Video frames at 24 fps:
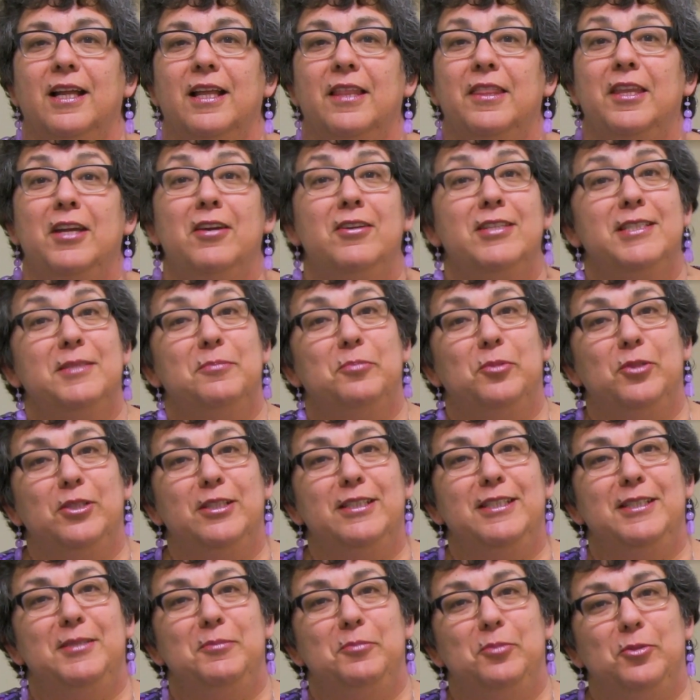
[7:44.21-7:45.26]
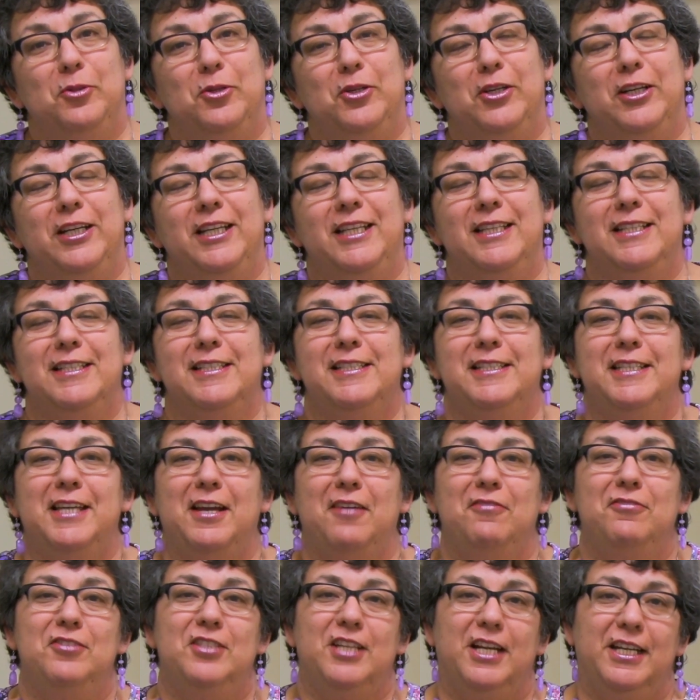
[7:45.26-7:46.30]
There's a bulletin board in the
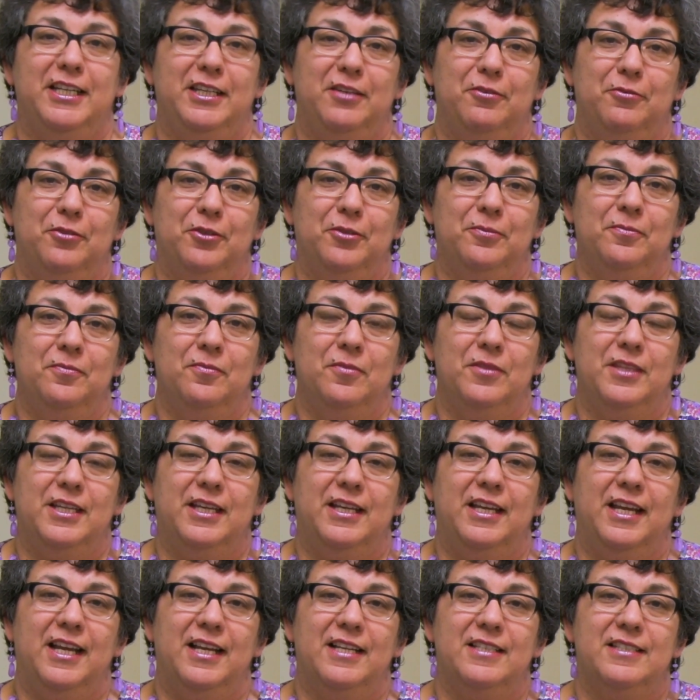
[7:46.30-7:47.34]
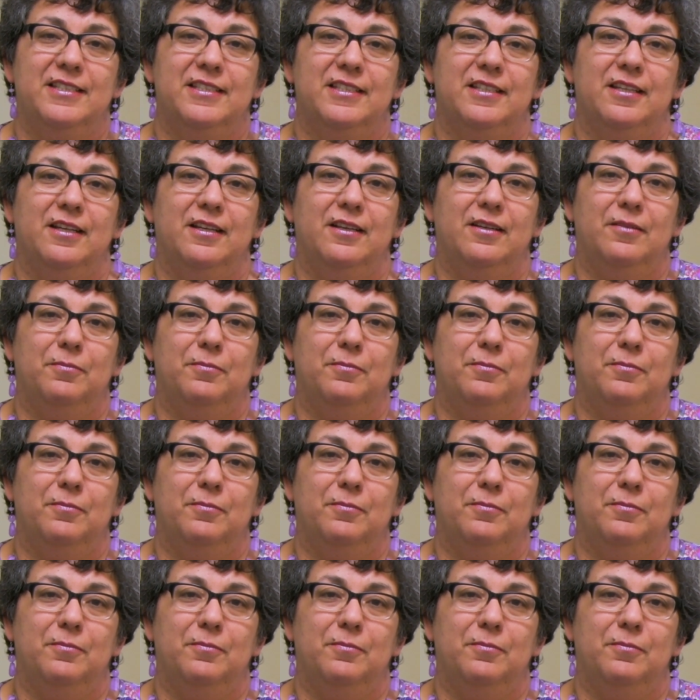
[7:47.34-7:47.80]
staff dining room that has